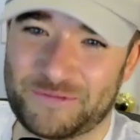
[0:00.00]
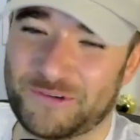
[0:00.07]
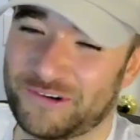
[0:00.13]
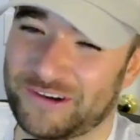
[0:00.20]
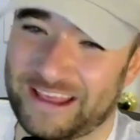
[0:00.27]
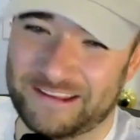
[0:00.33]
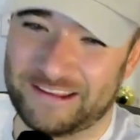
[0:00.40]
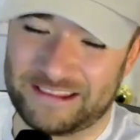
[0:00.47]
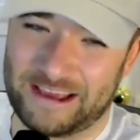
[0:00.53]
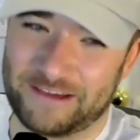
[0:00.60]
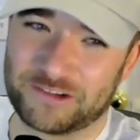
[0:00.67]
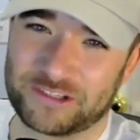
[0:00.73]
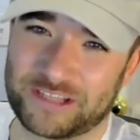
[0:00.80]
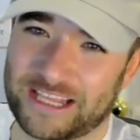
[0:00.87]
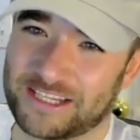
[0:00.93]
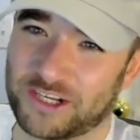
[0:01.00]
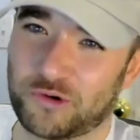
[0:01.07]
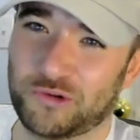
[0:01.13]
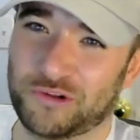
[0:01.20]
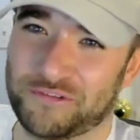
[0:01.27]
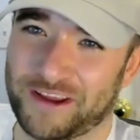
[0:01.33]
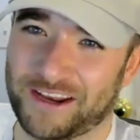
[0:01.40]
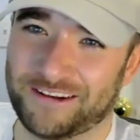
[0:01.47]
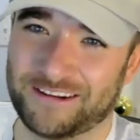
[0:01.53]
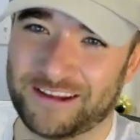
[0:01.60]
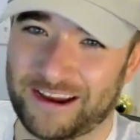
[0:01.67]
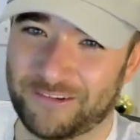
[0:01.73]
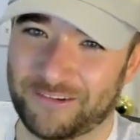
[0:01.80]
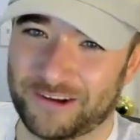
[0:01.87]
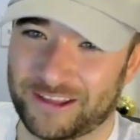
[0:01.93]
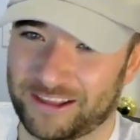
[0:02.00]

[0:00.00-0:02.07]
Or that's a cool event. I really